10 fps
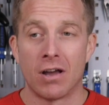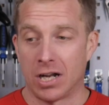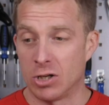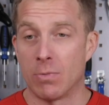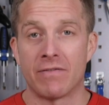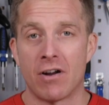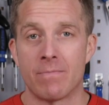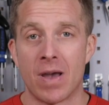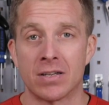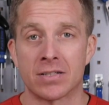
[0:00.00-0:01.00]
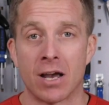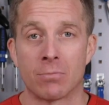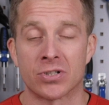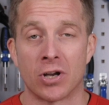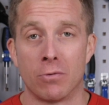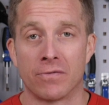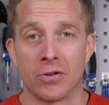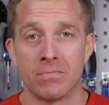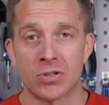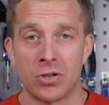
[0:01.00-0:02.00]
I do my very best to help solve
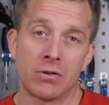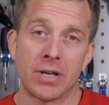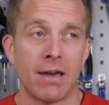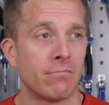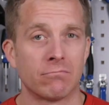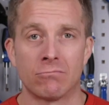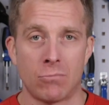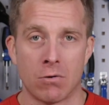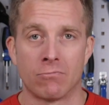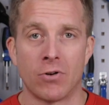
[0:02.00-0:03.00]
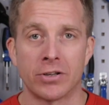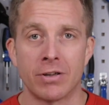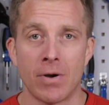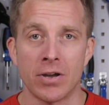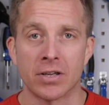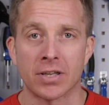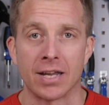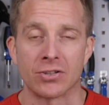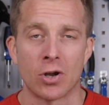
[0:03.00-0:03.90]
them so you can get, well, riding your bike again.